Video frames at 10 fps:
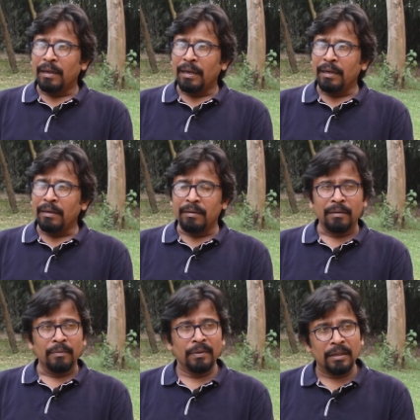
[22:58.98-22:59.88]
and
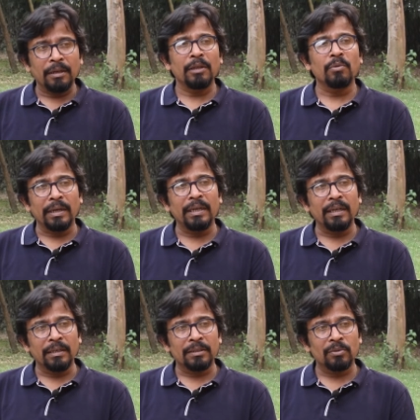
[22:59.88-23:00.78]
with the new
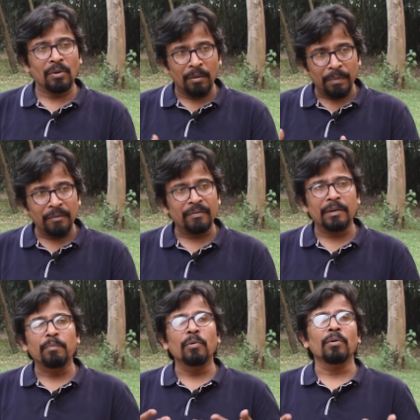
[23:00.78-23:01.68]
ideas to uplift
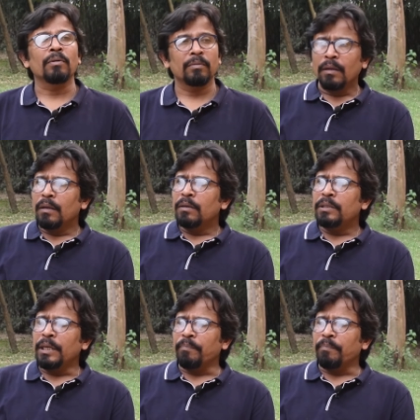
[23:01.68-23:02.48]
it more. See,